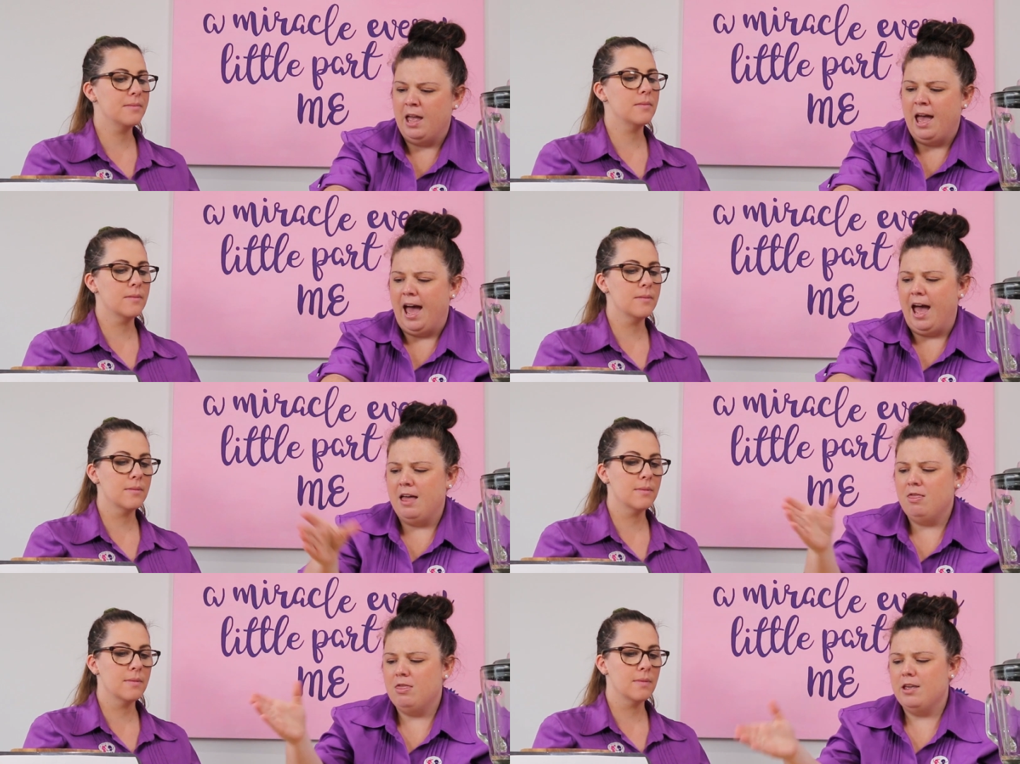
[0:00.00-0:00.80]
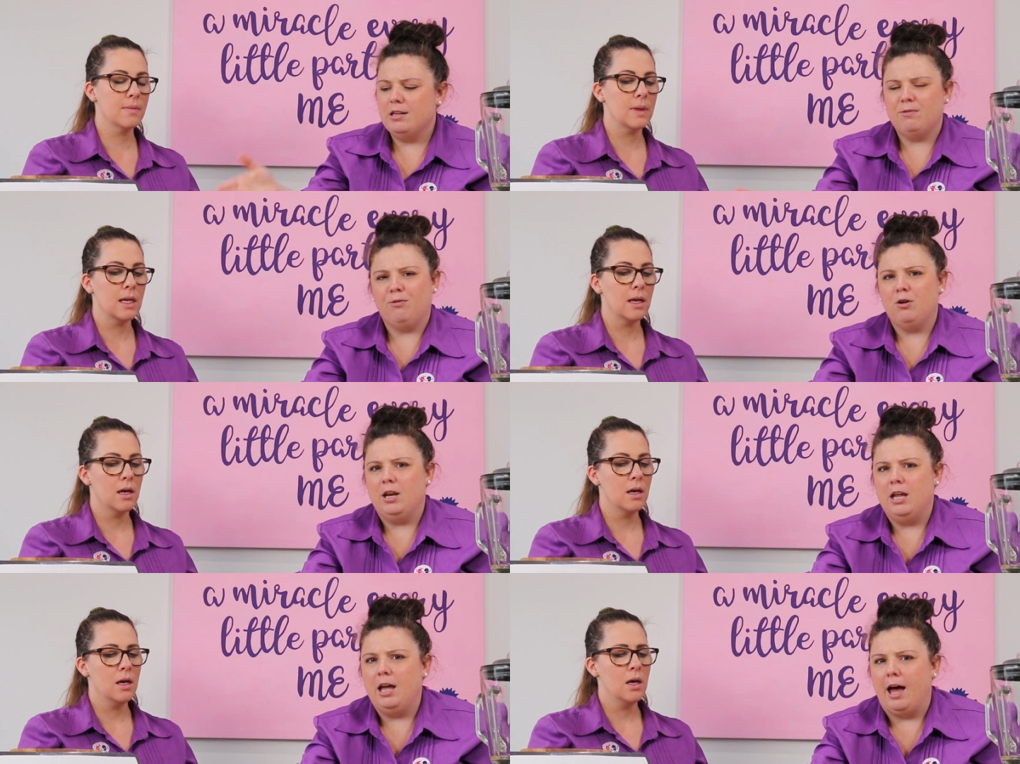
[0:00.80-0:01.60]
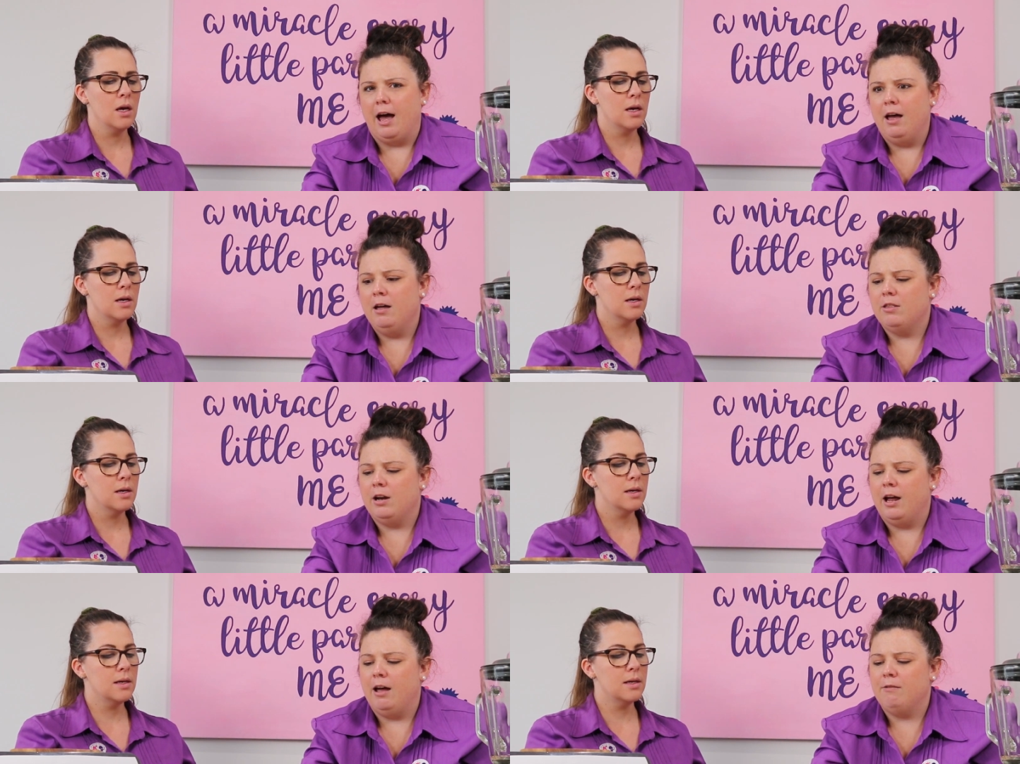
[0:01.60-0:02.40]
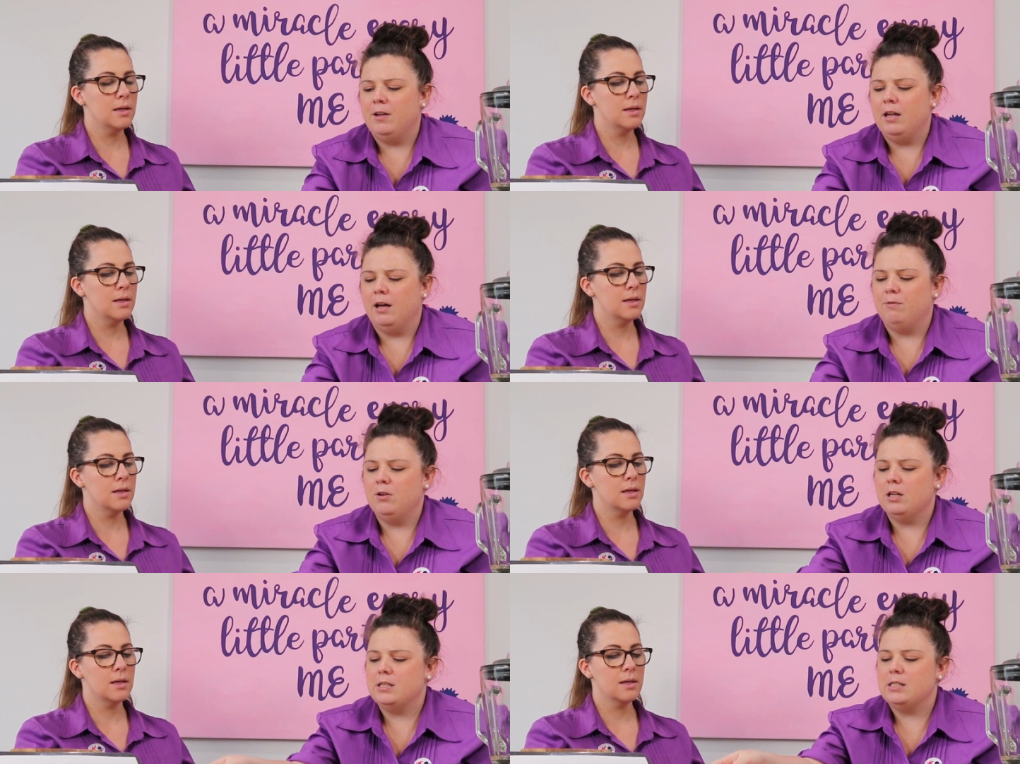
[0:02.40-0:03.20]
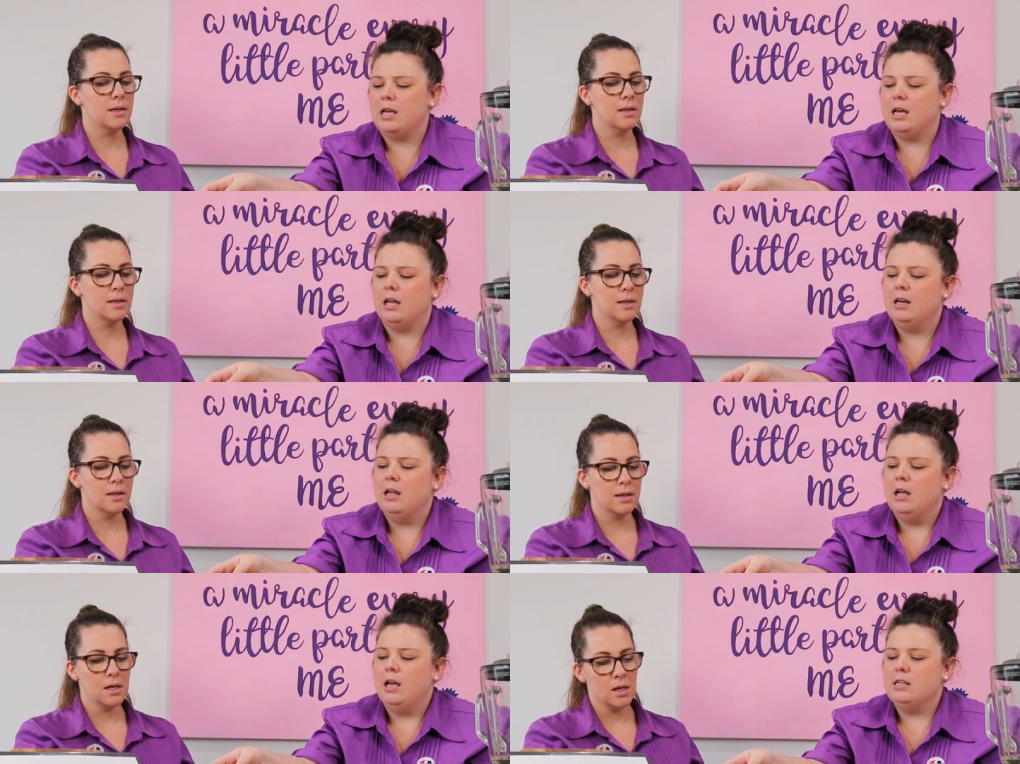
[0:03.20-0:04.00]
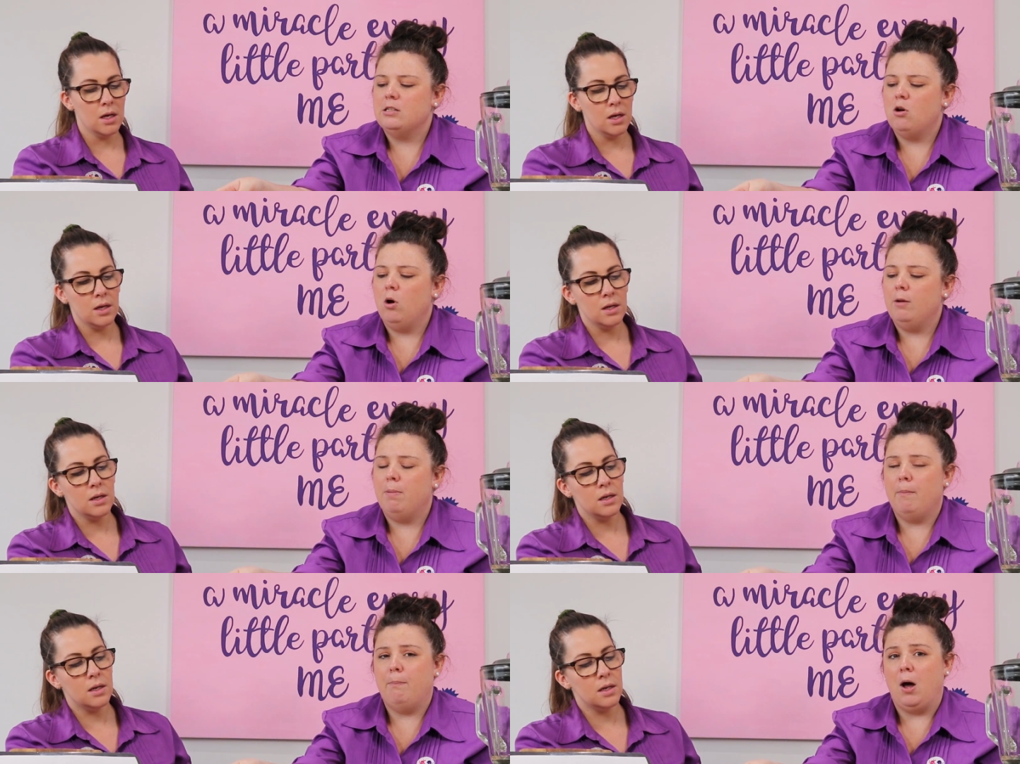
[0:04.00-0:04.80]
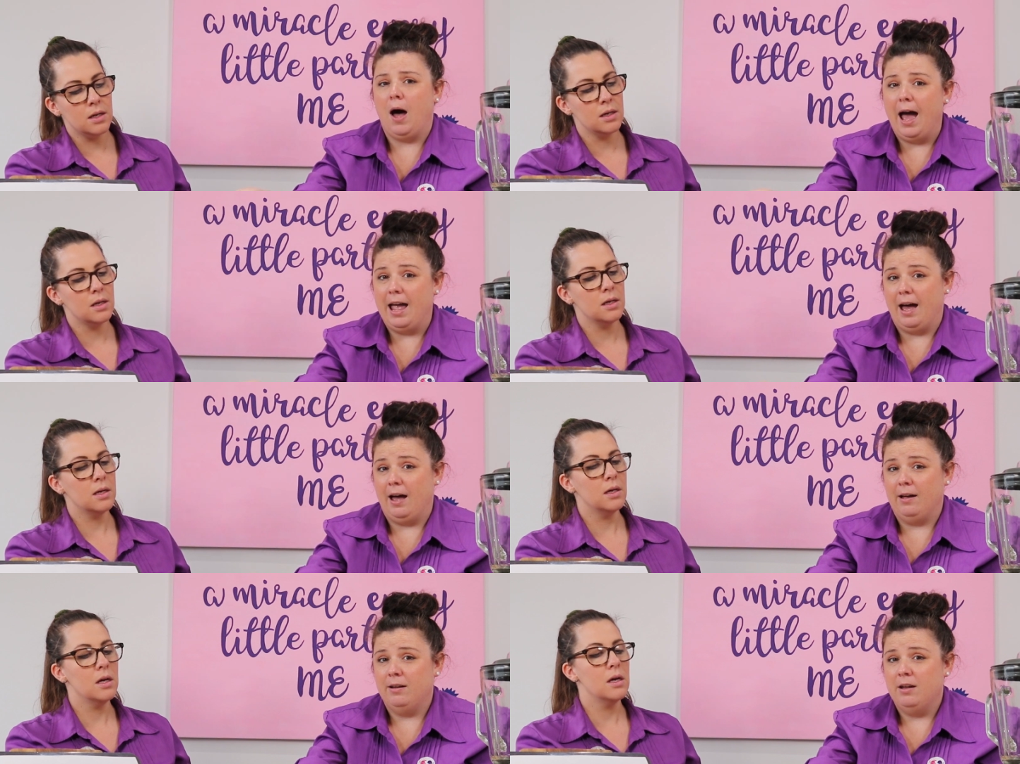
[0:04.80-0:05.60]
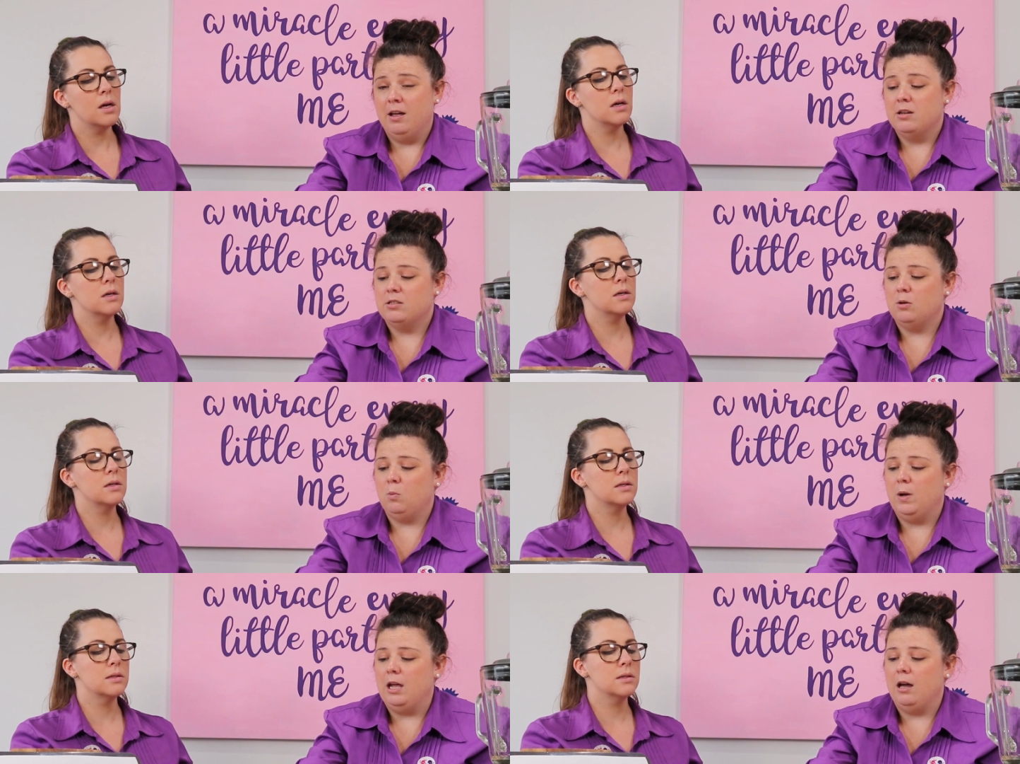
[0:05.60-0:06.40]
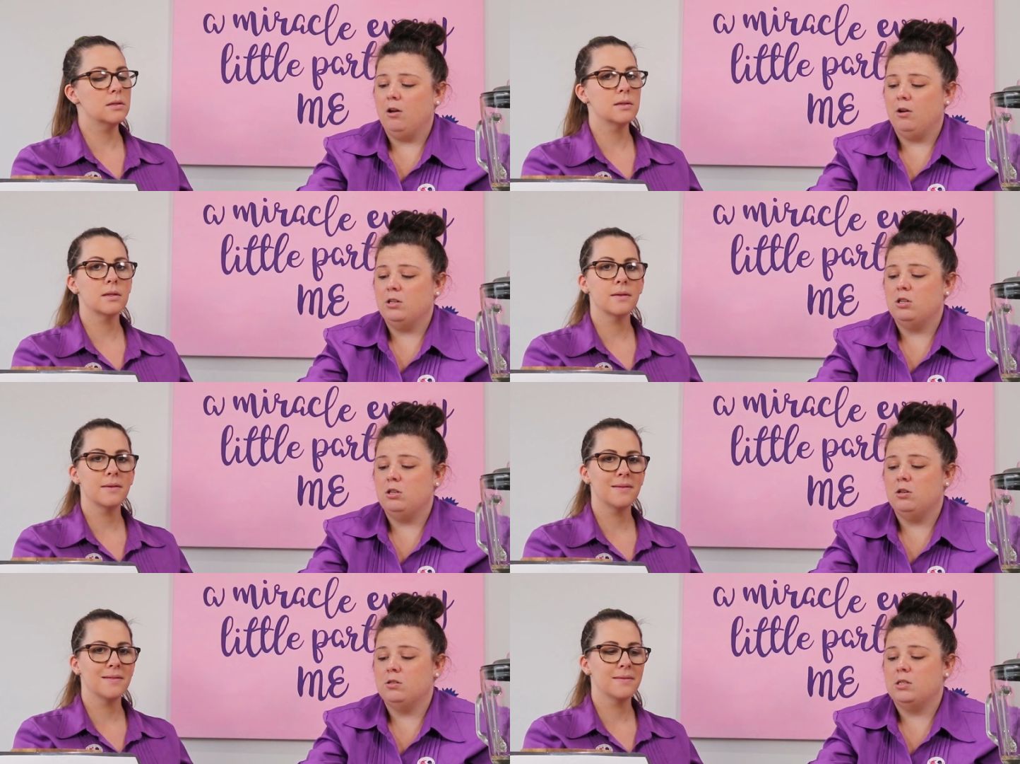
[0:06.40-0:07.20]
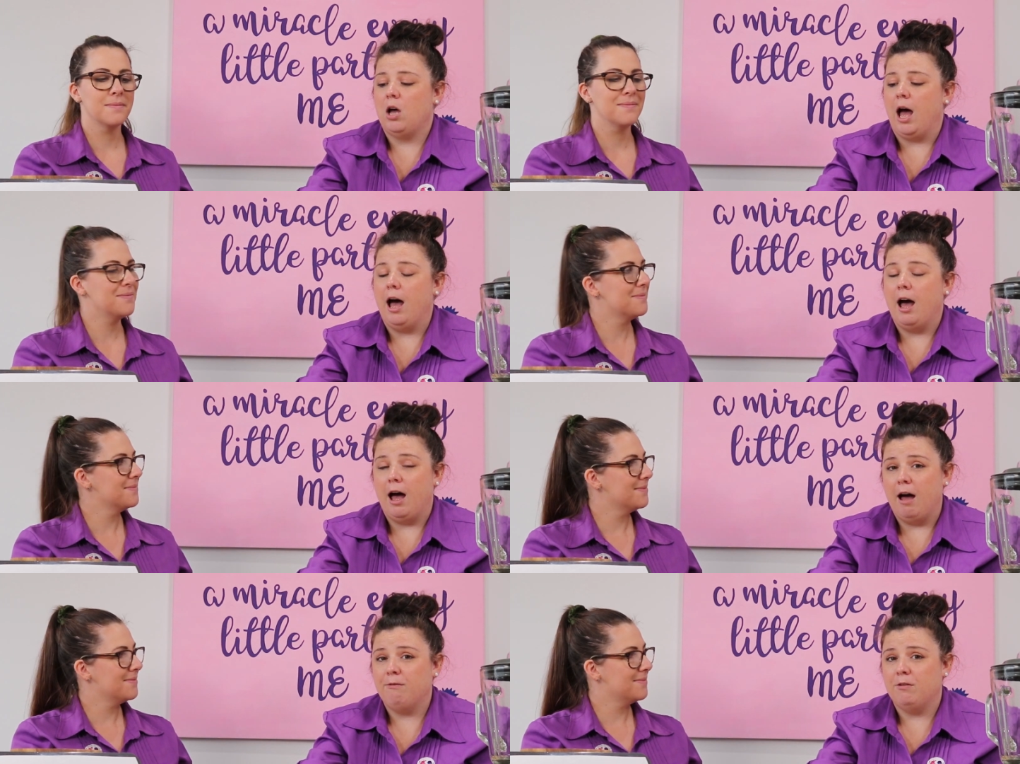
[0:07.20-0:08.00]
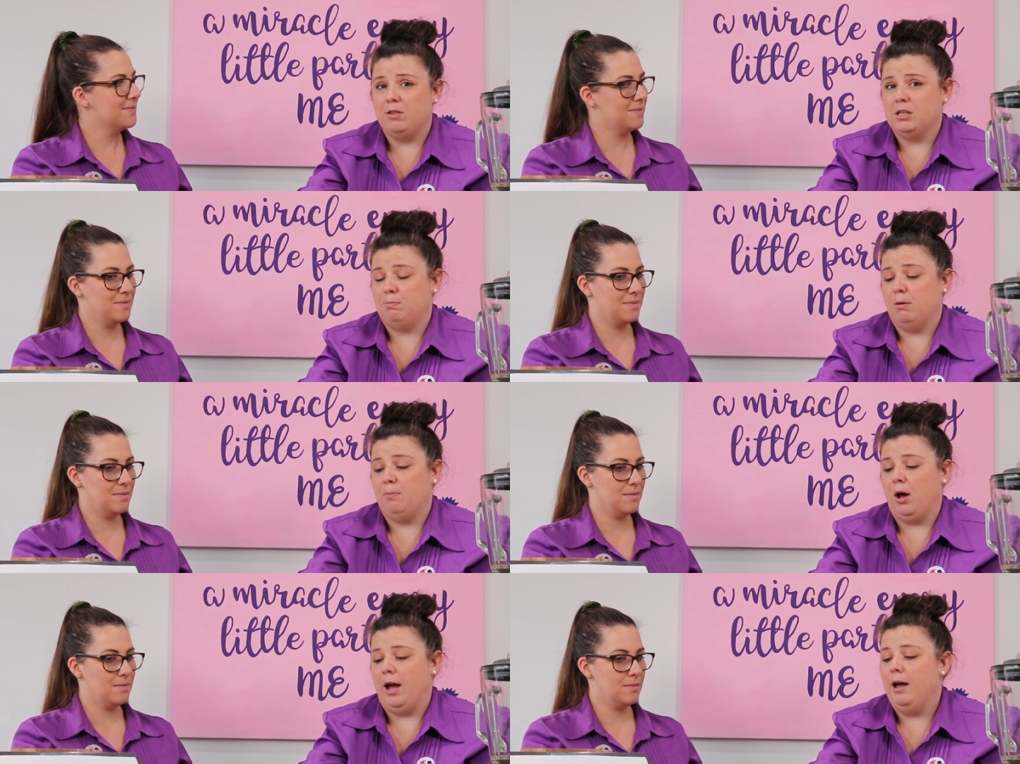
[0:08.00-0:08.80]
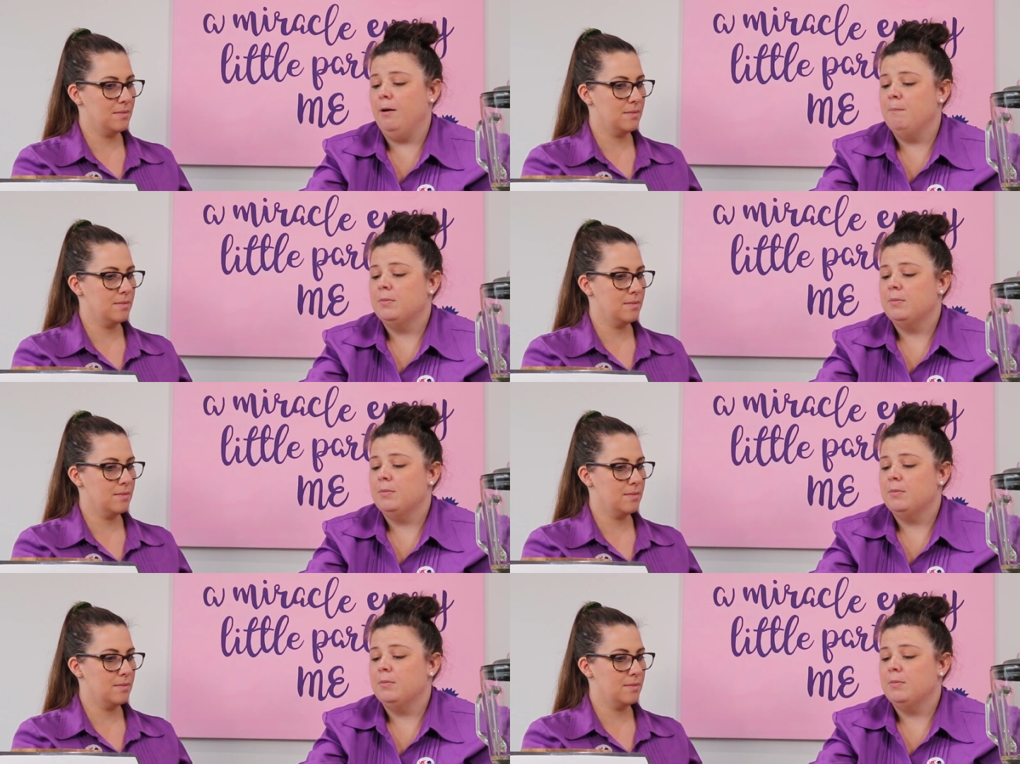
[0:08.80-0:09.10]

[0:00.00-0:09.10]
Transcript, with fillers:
Speaker 1: And this fruit here that I have here, if you can see it, is called a papaya. So we are going to use half of this papaya,